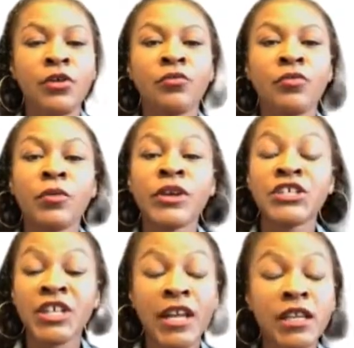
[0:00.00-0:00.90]
where we
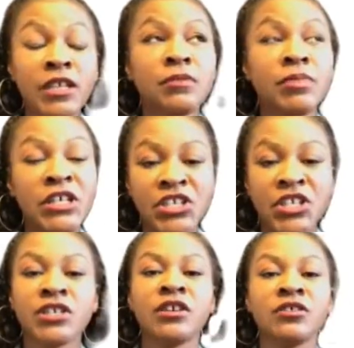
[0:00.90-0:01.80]
challenge and push
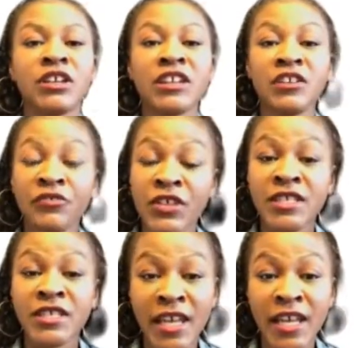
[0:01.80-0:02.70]
each other in different
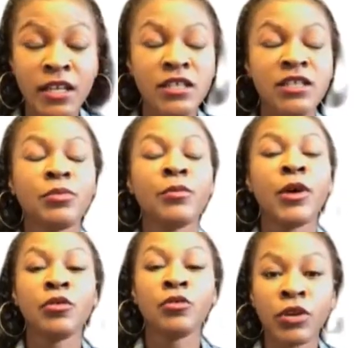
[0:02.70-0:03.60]
settings to
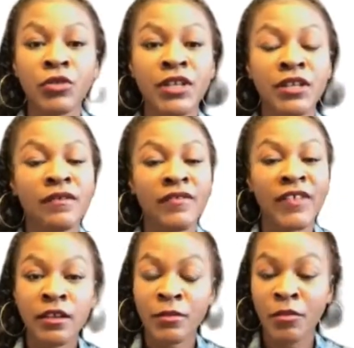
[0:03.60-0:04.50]
promote growth and
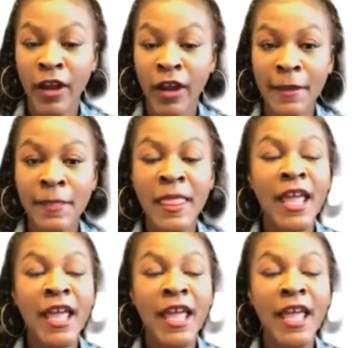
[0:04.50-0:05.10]
development, right?